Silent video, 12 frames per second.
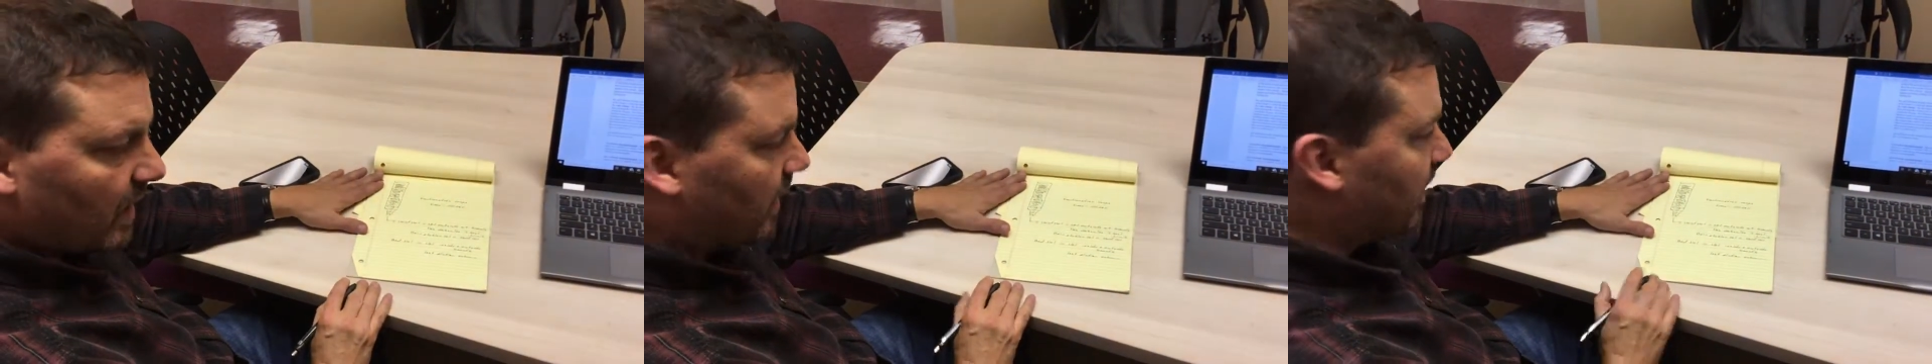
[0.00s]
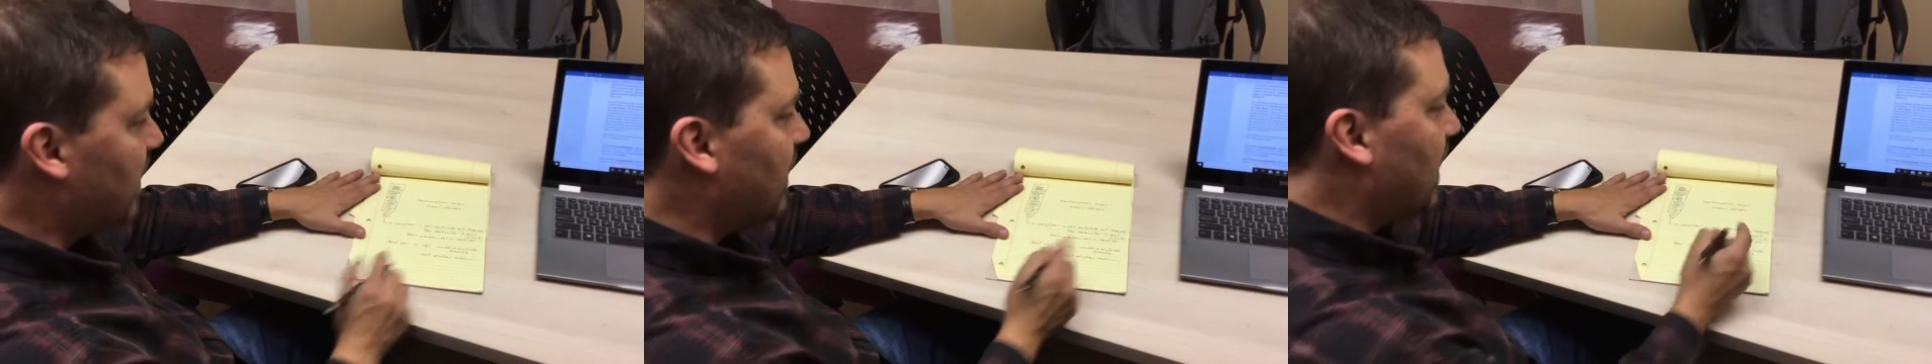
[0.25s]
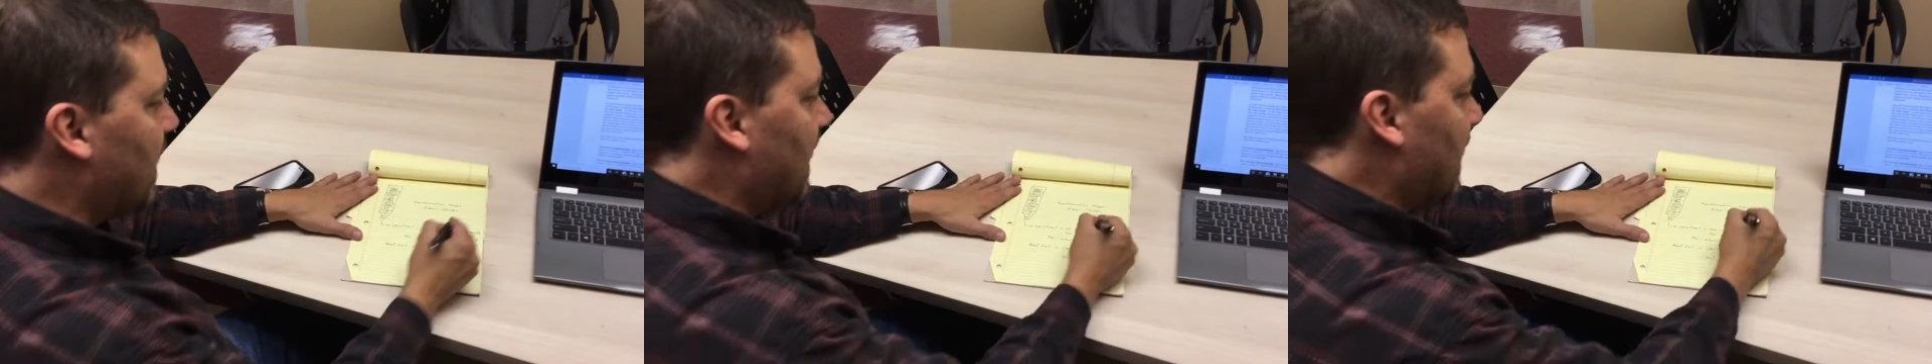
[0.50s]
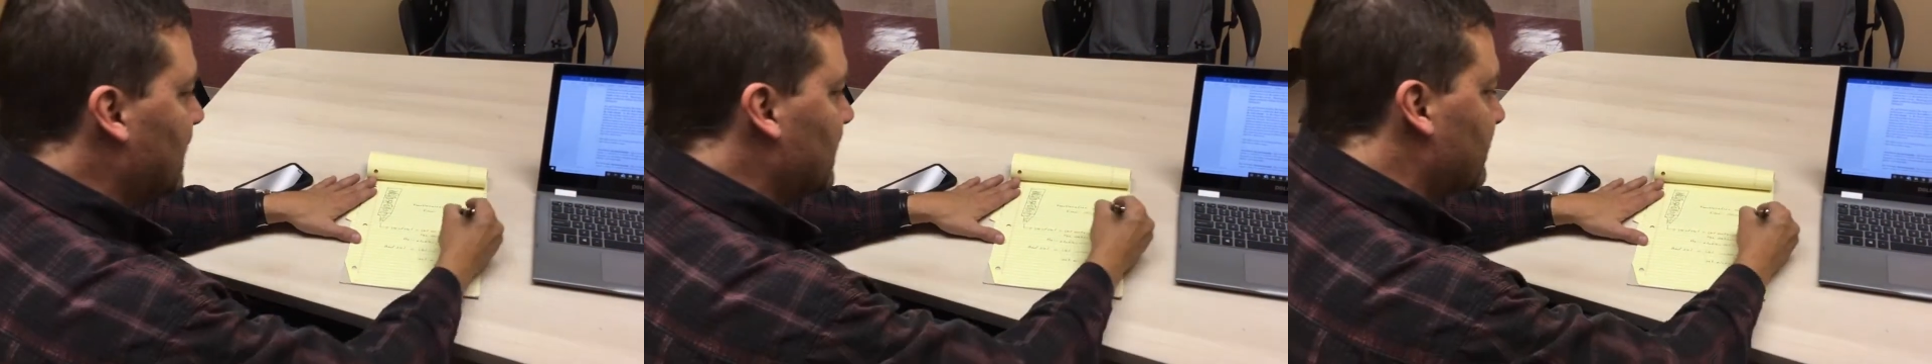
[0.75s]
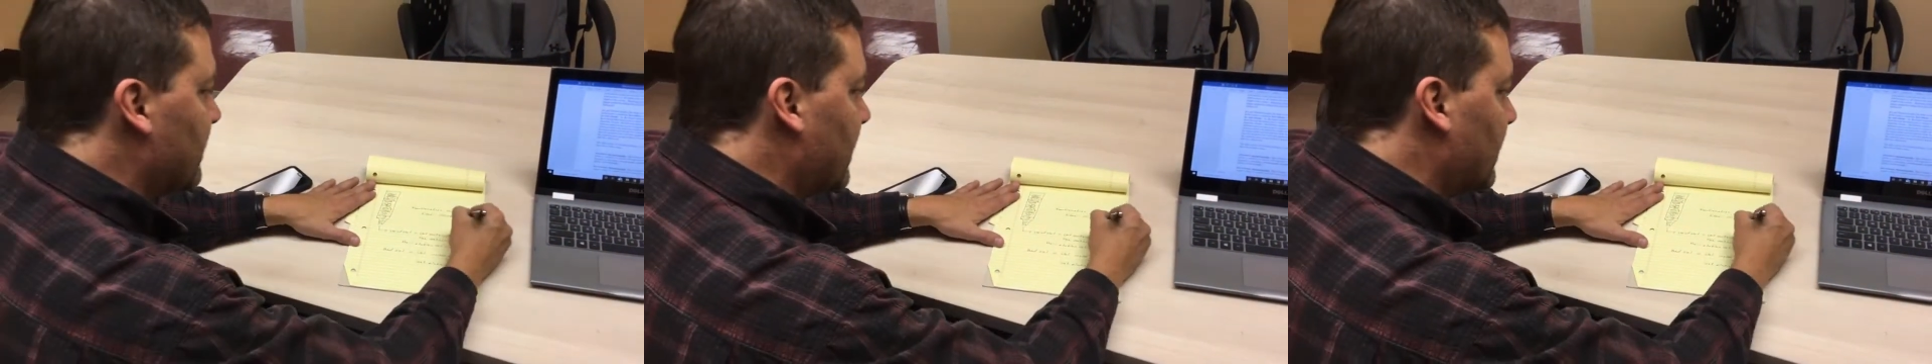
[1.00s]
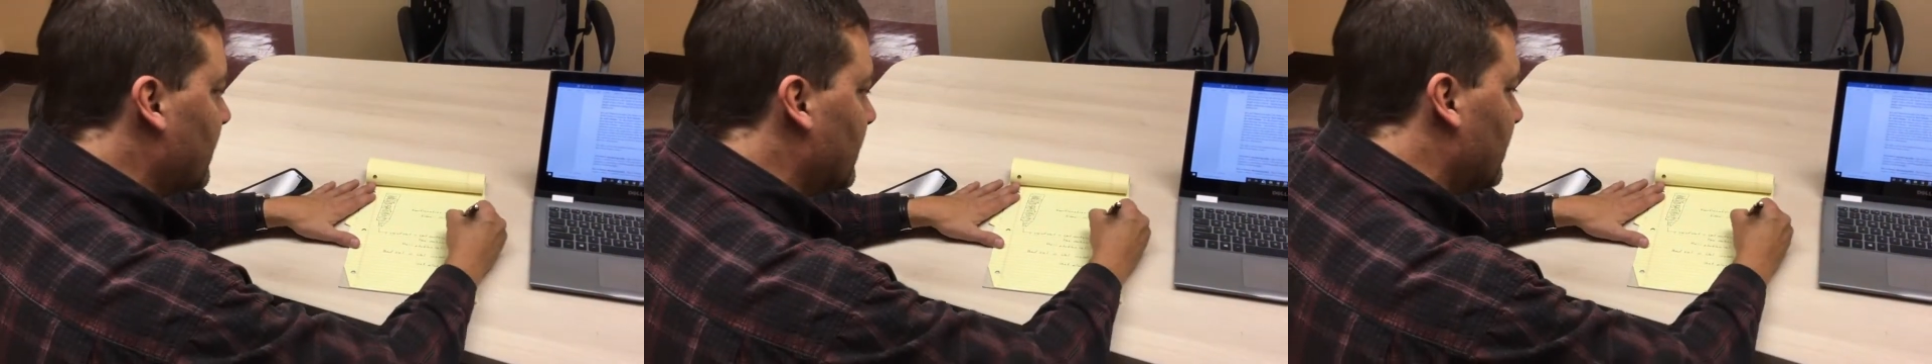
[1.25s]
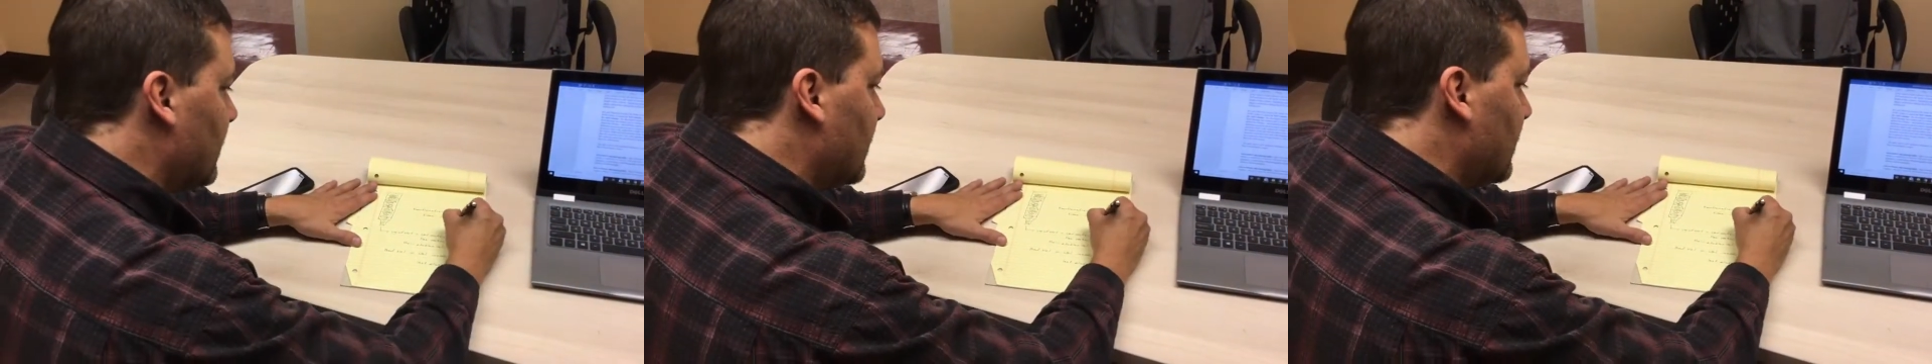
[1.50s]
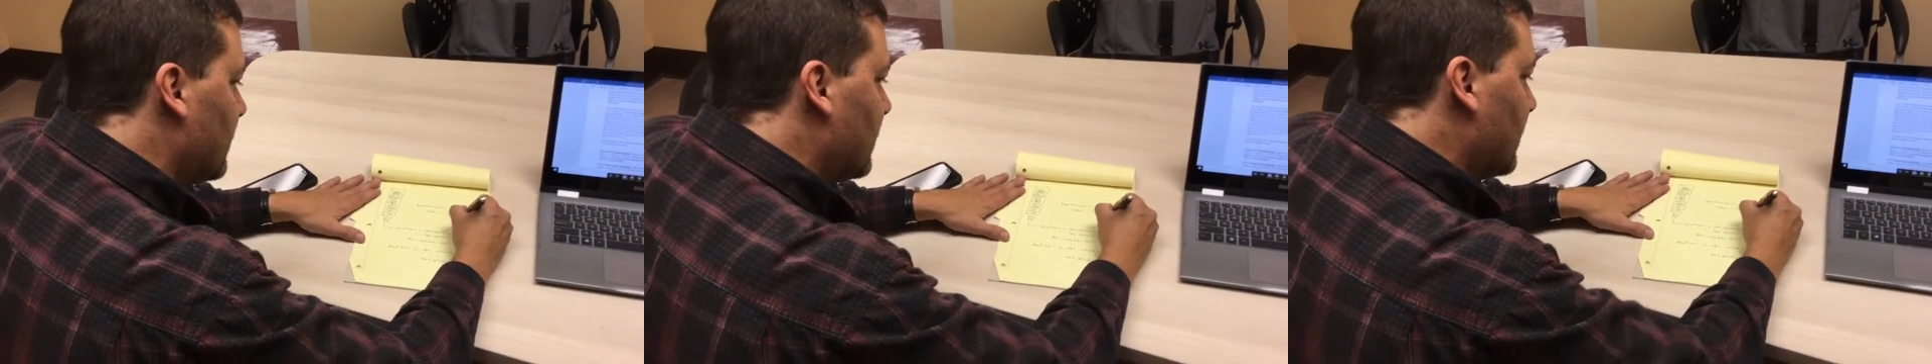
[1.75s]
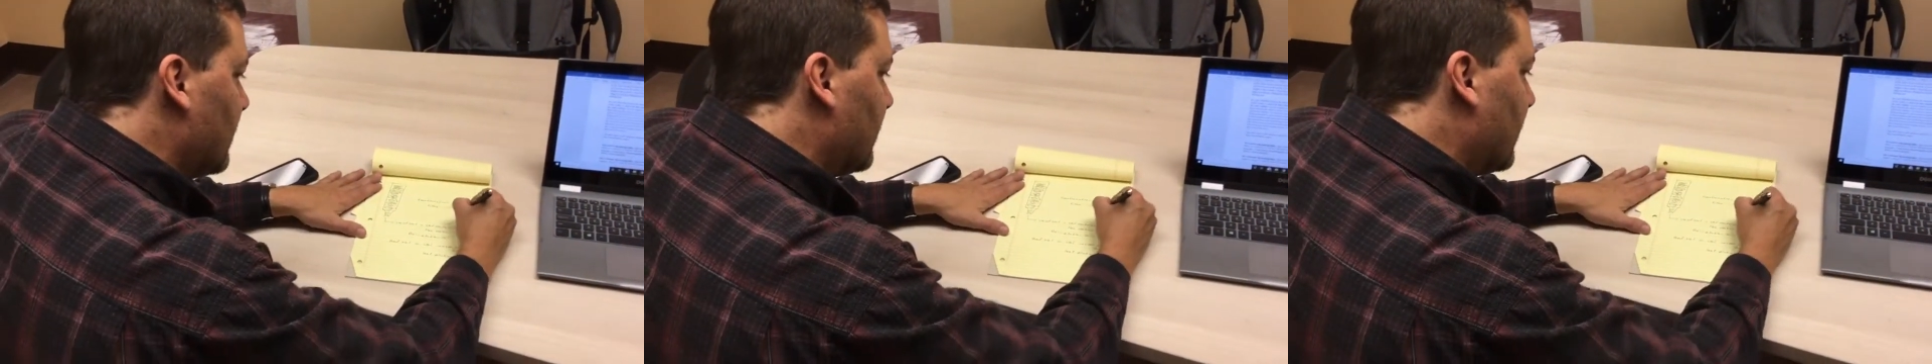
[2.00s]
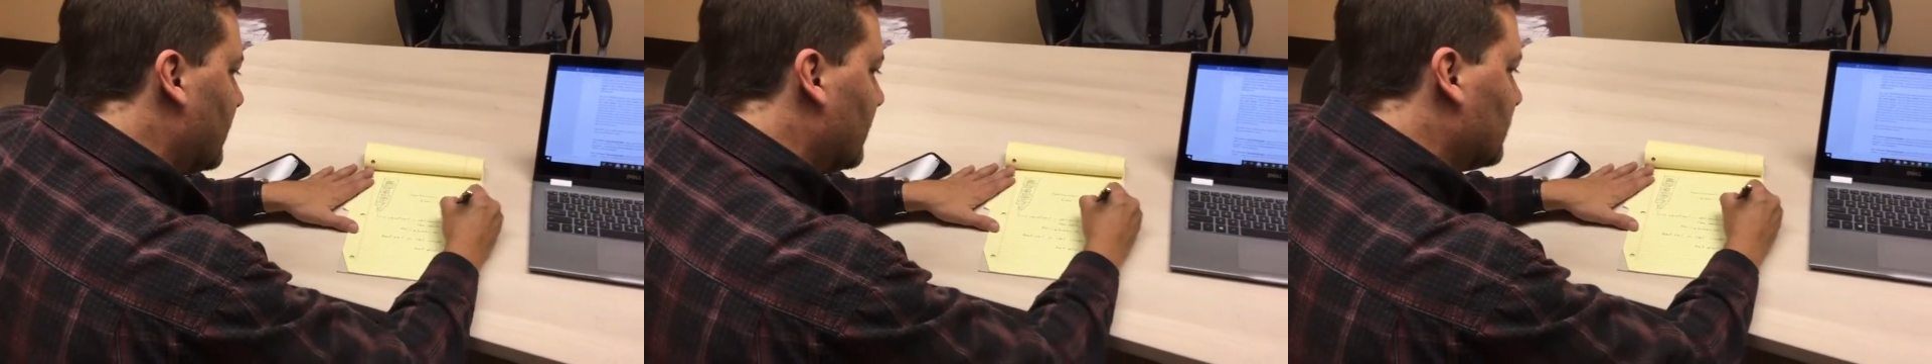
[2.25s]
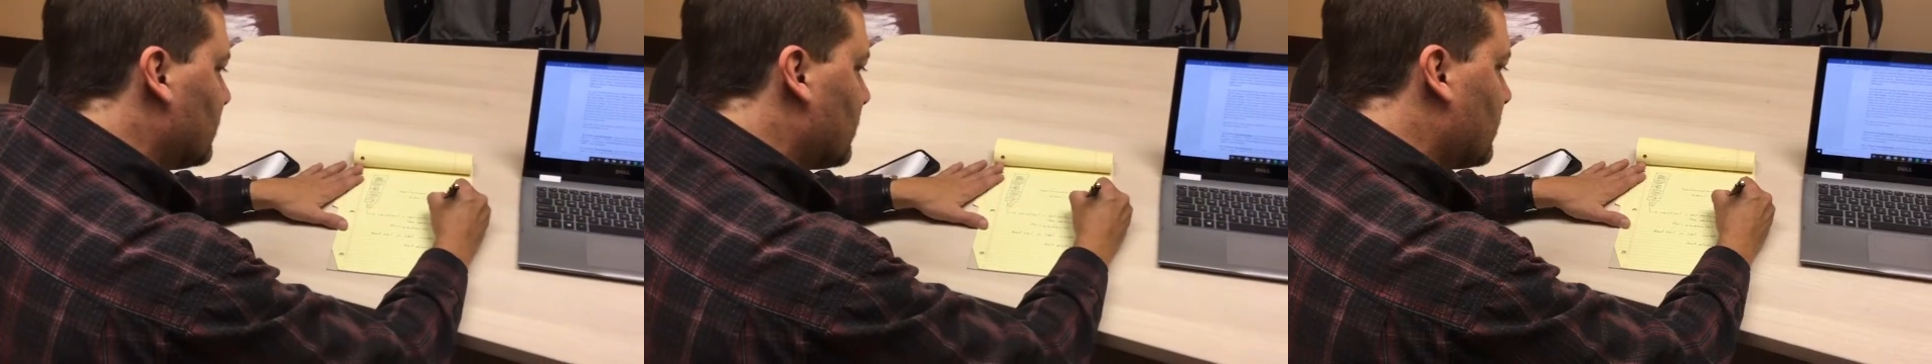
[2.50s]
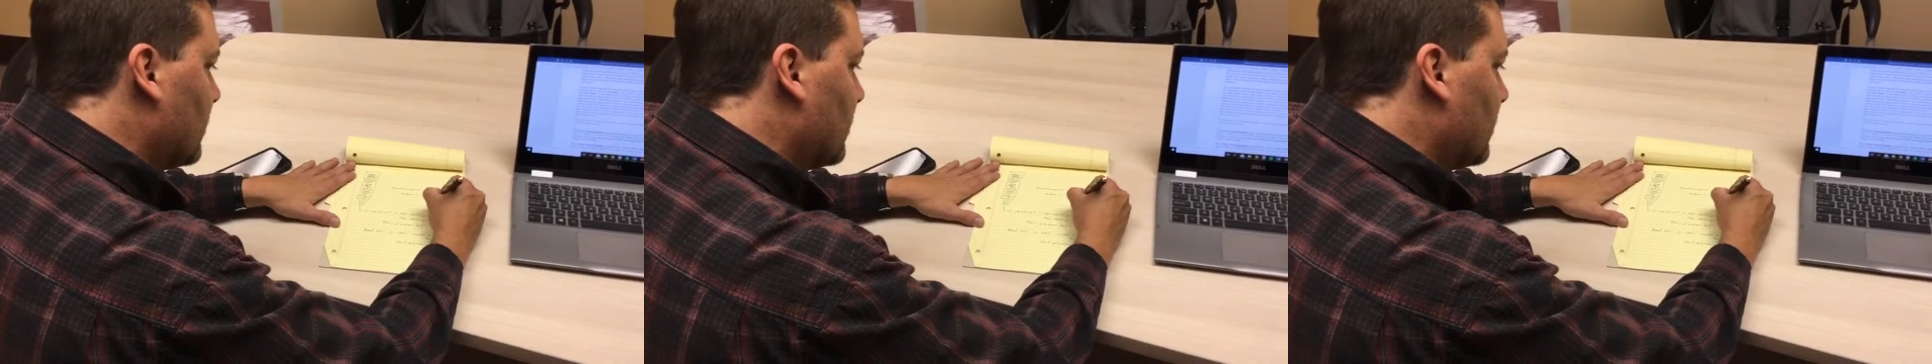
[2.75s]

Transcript: Okay, anything that is